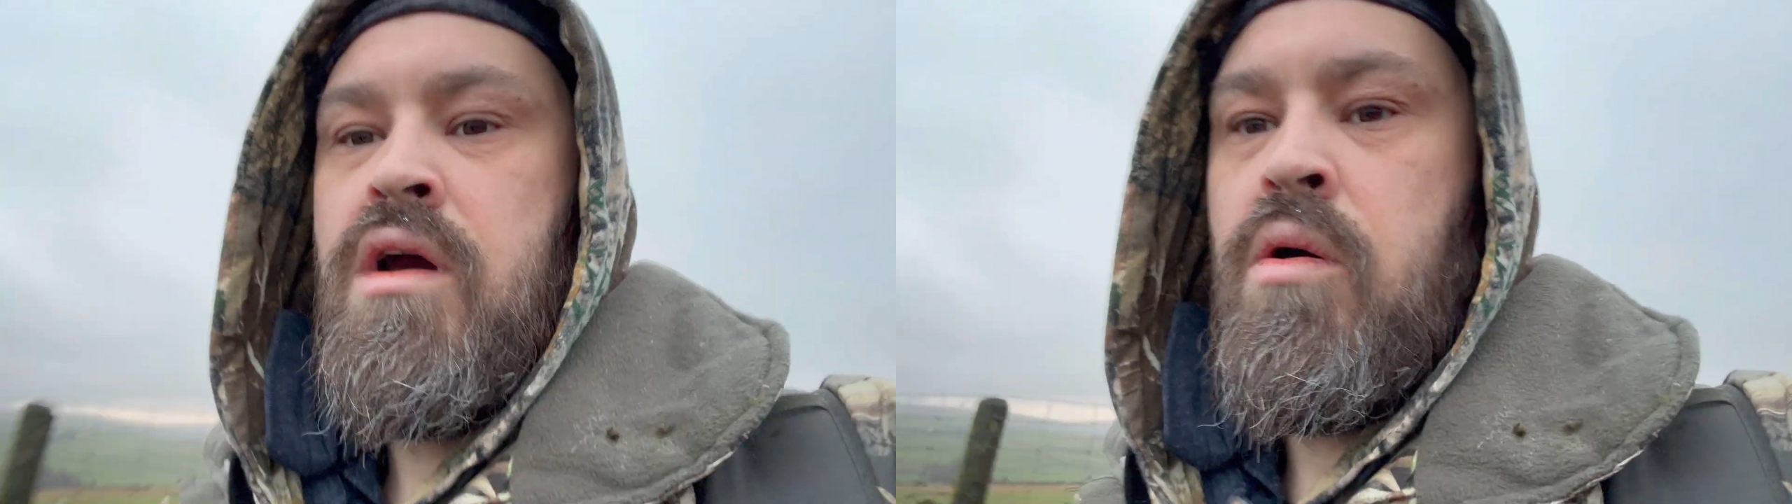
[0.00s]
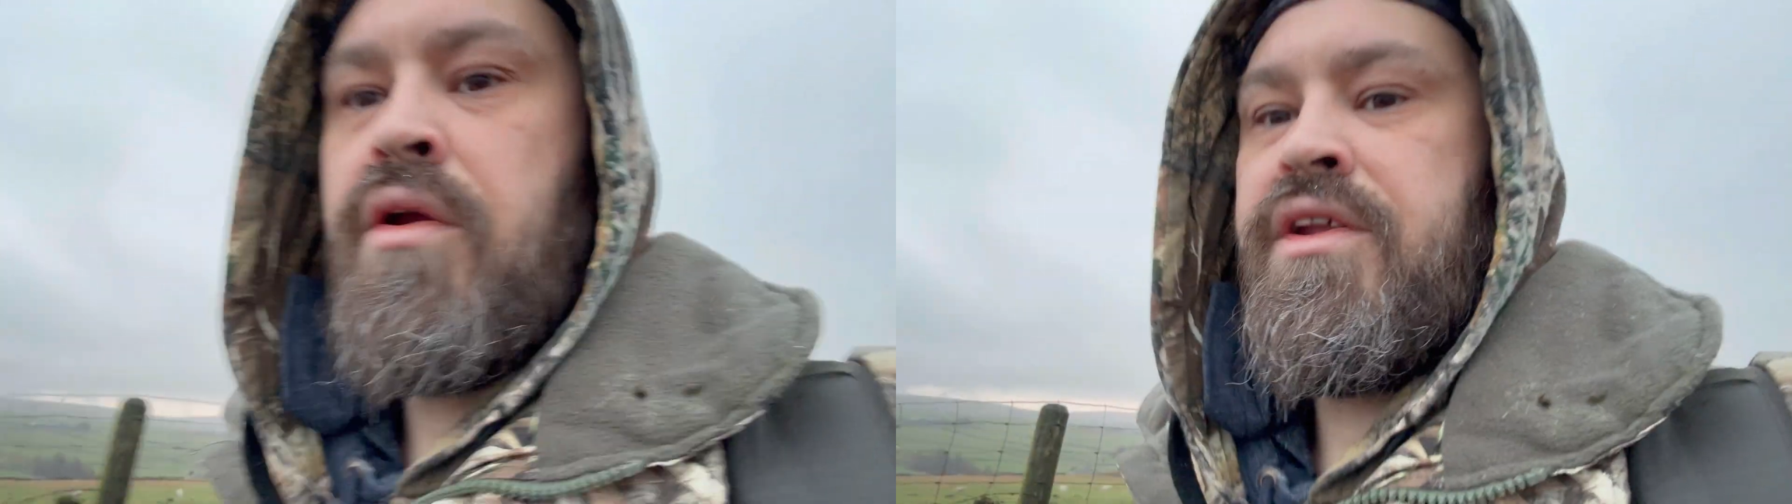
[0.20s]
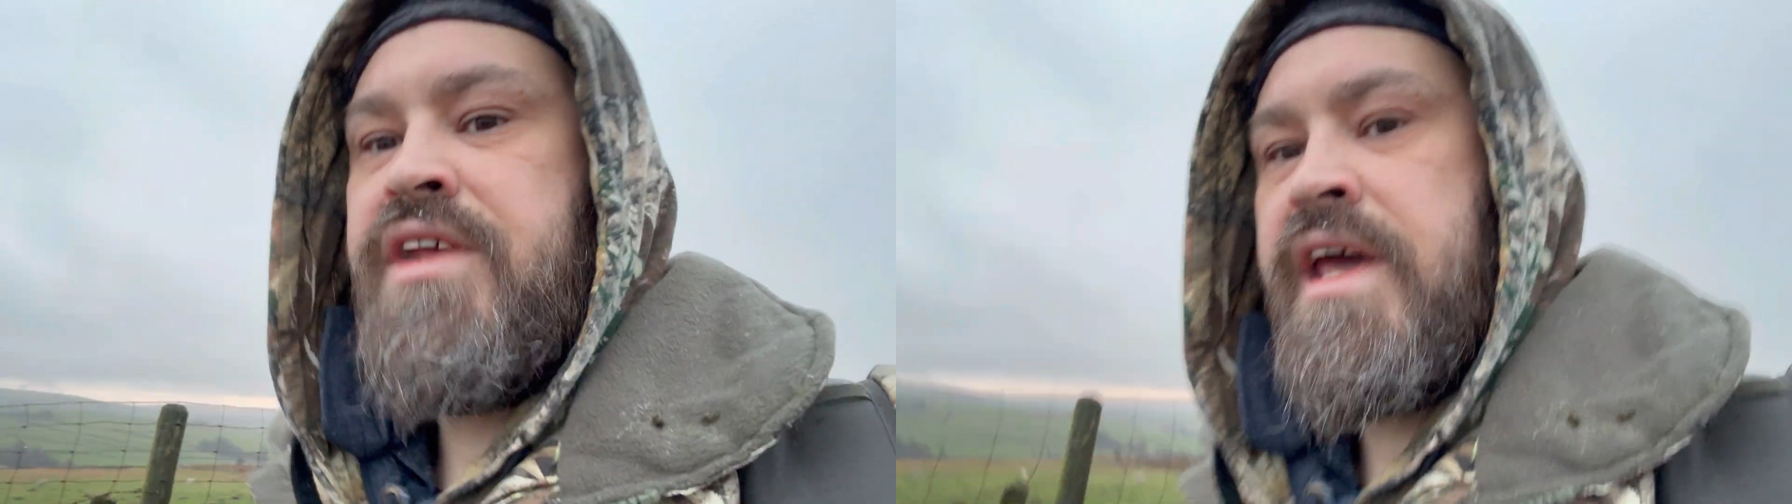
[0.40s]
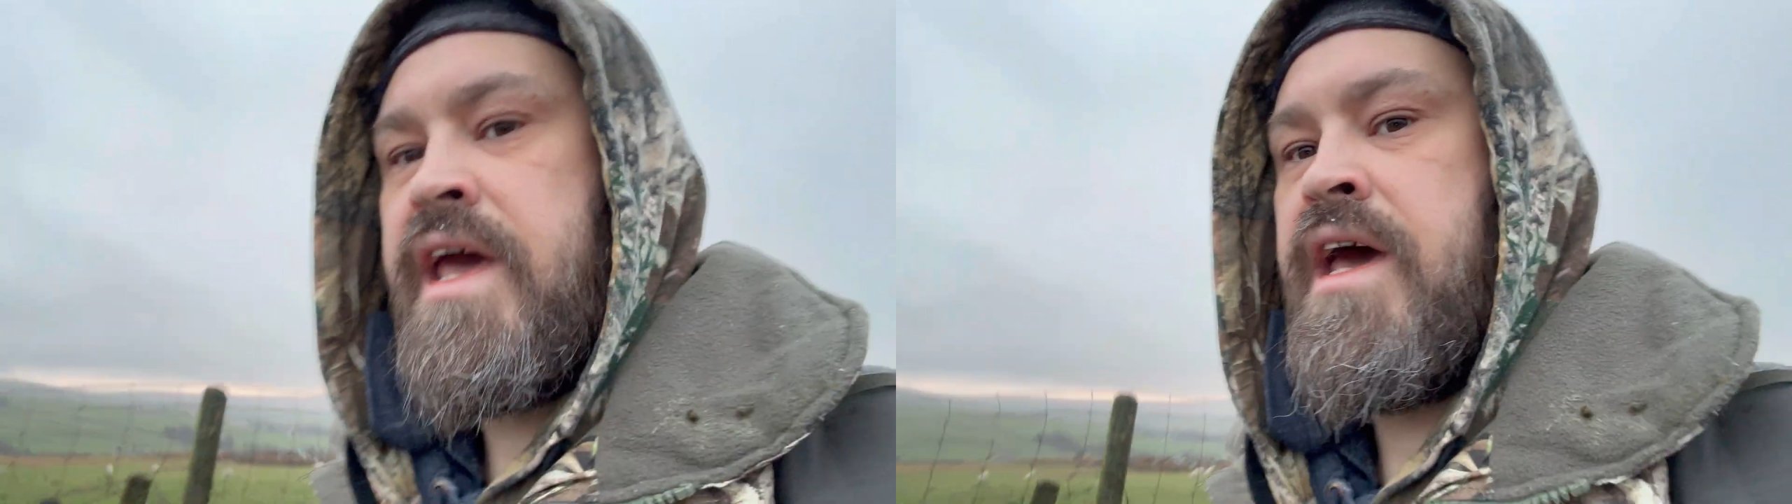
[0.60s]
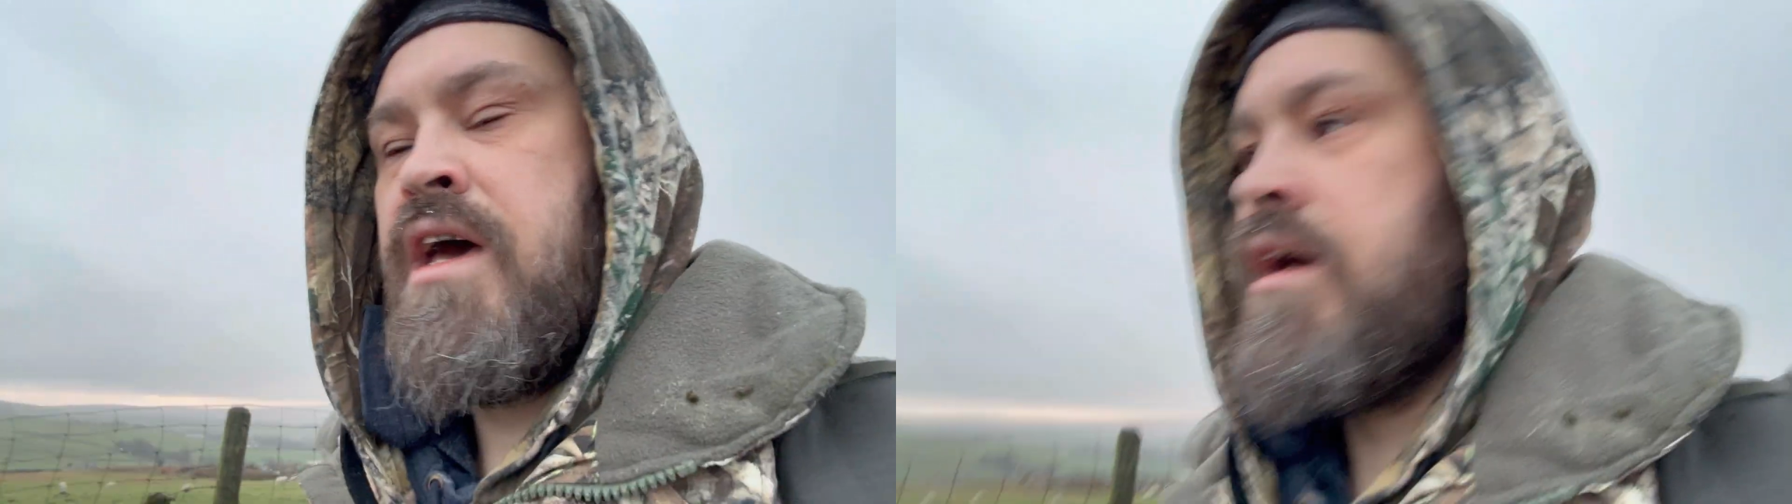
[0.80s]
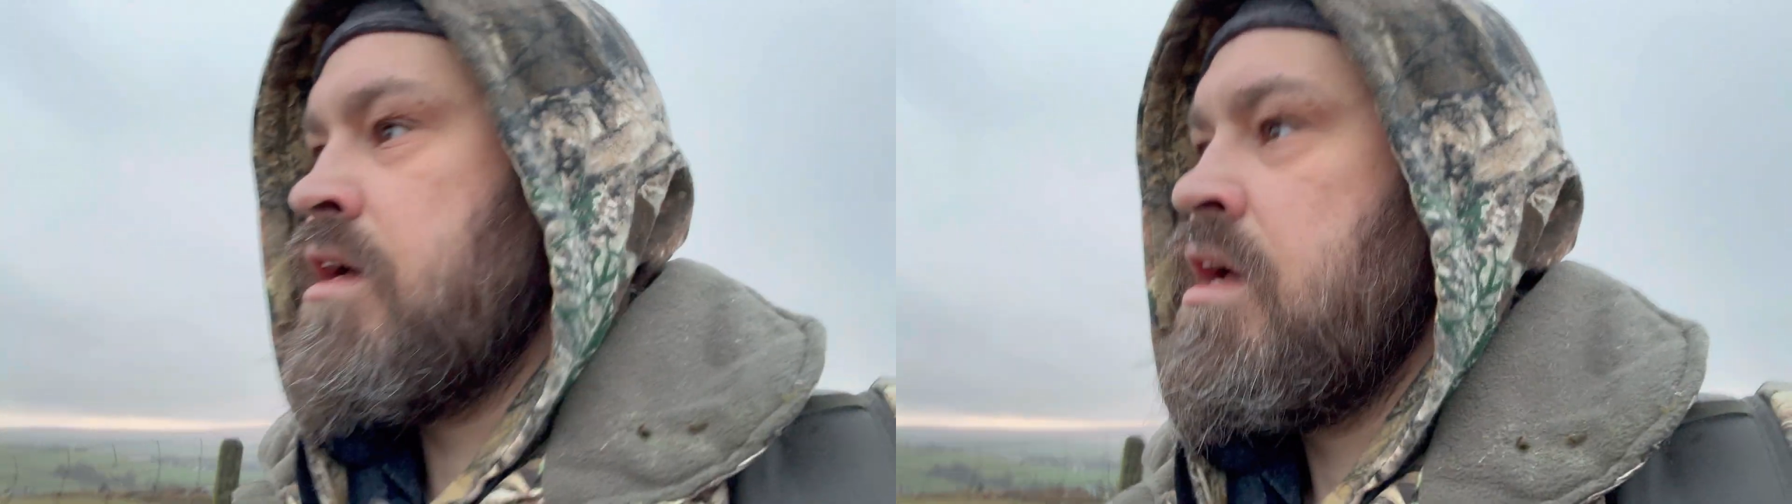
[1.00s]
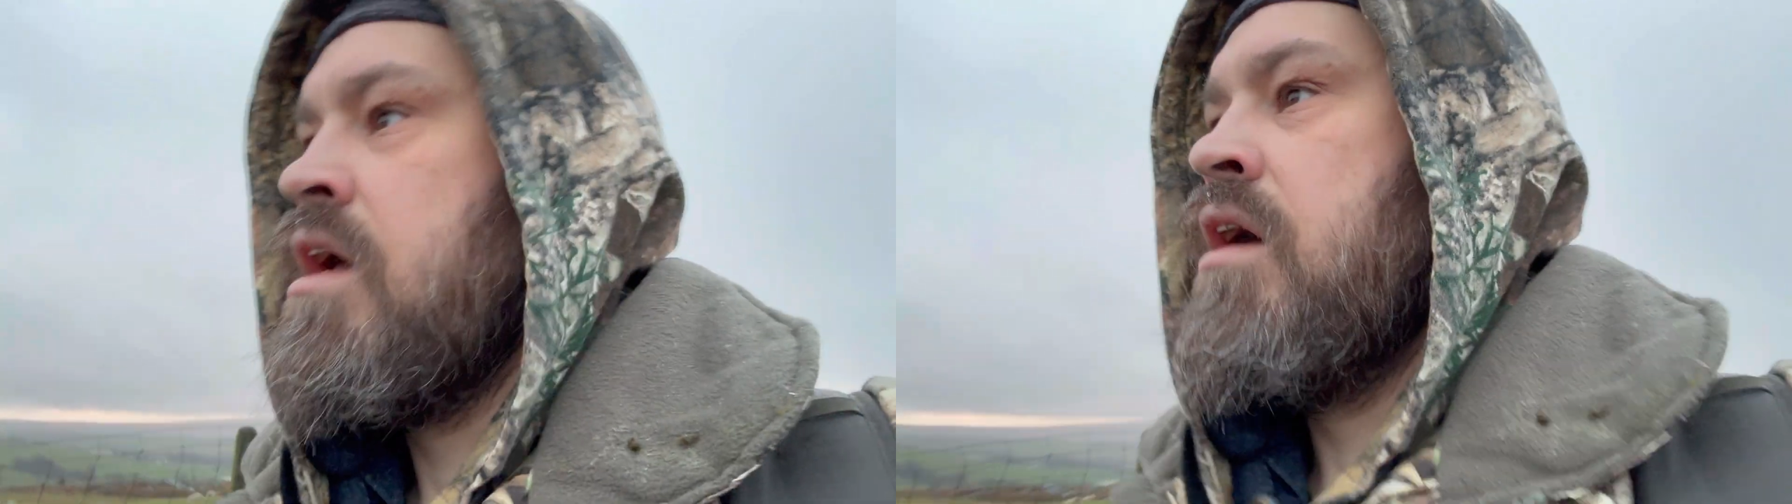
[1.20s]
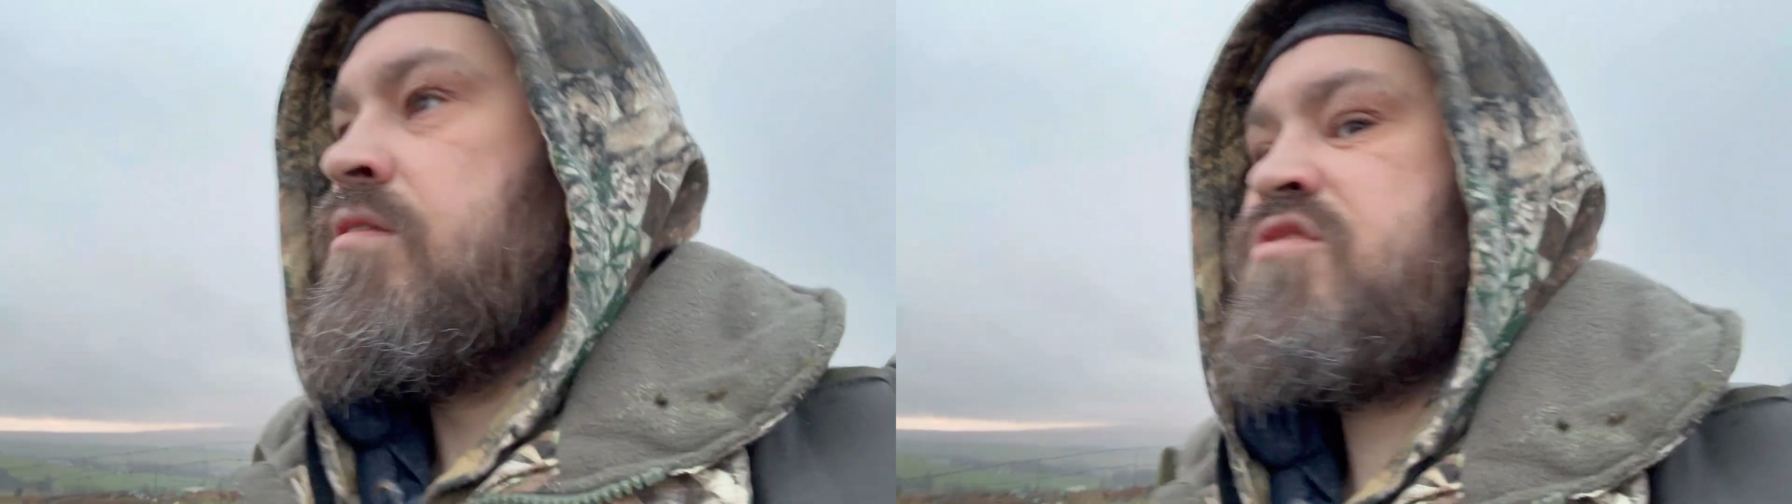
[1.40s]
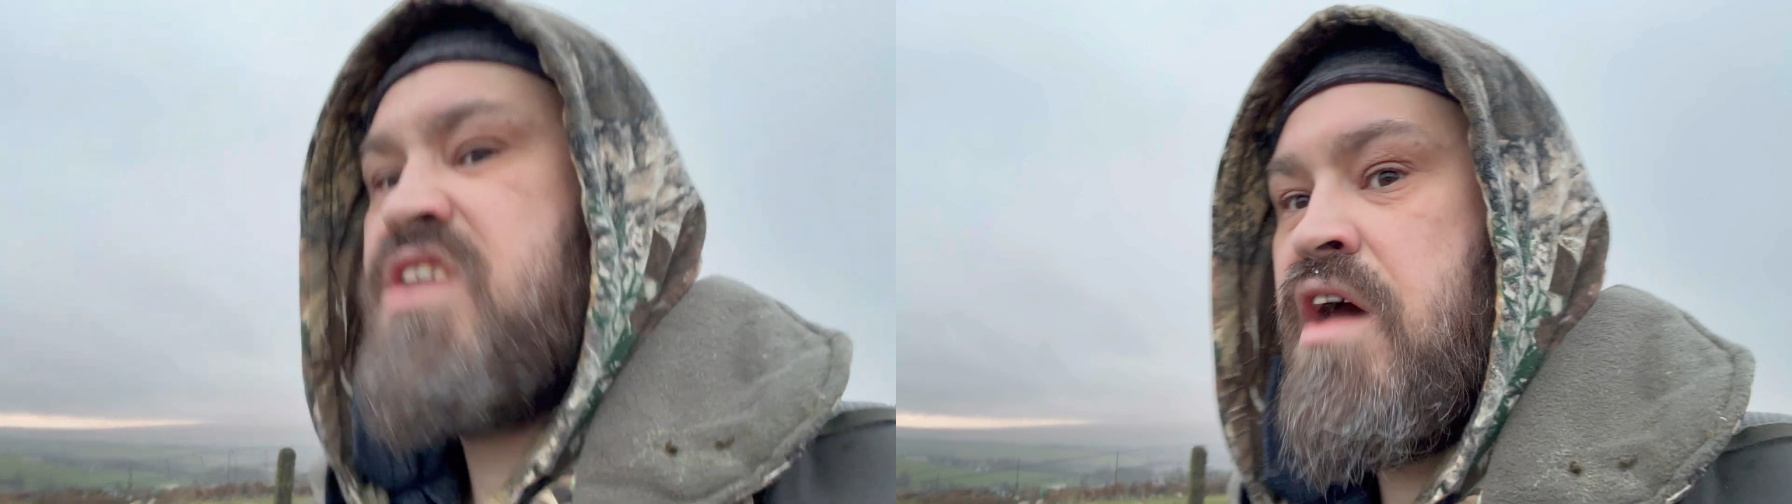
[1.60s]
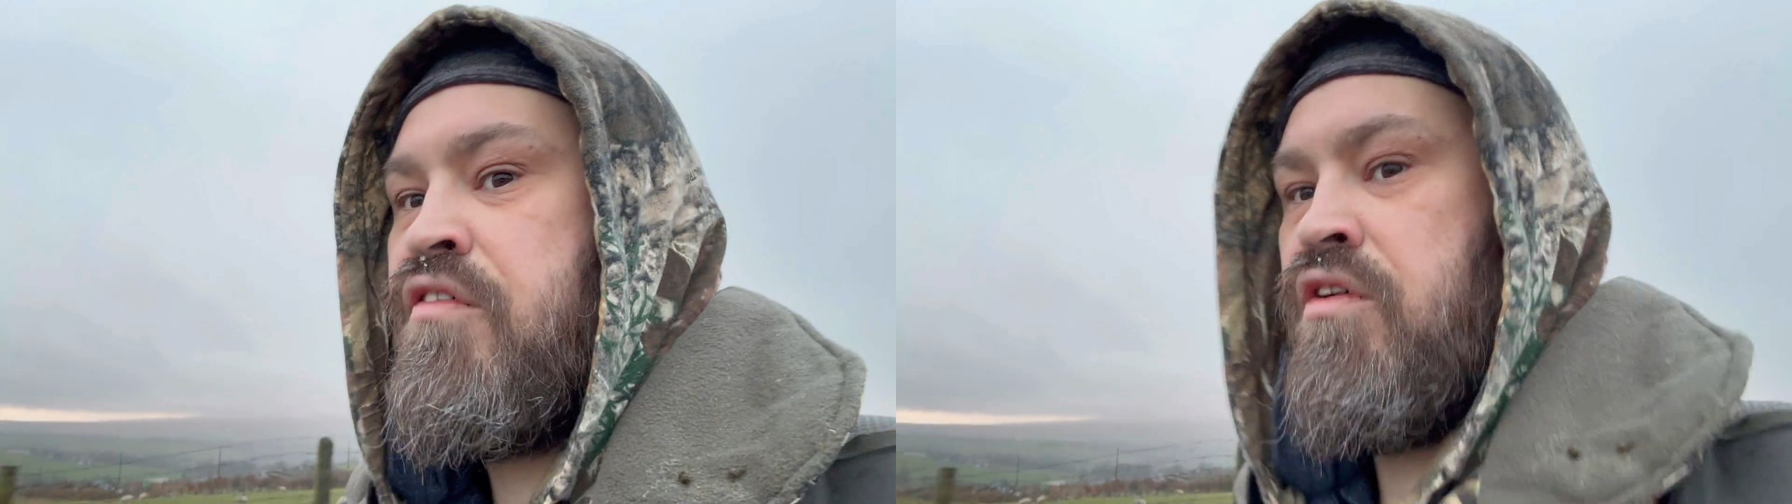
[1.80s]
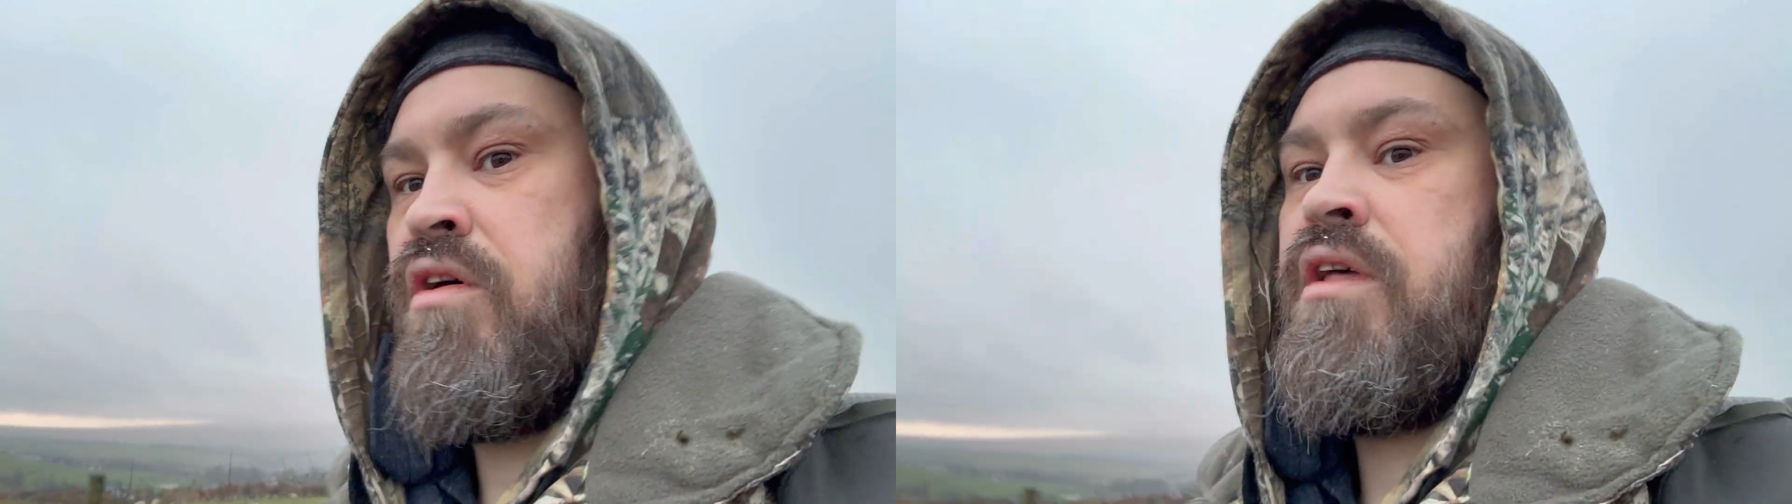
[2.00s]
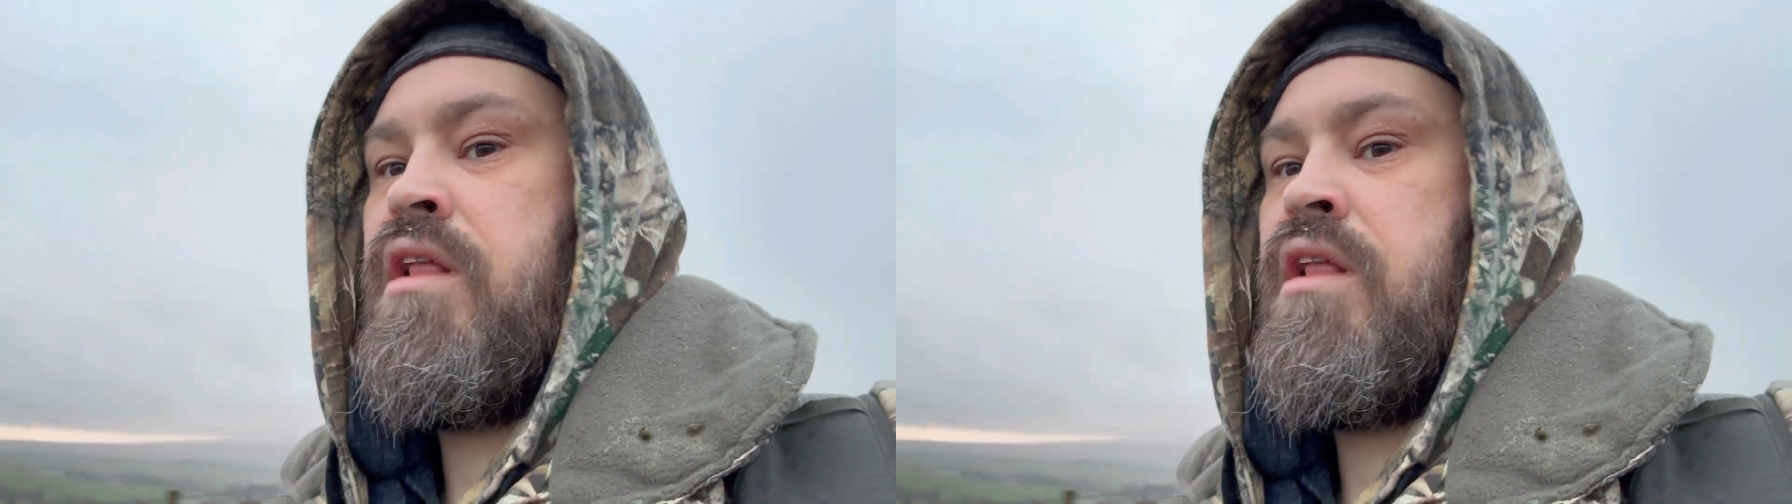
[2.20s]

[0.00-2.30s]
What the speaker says: What a day! Definitely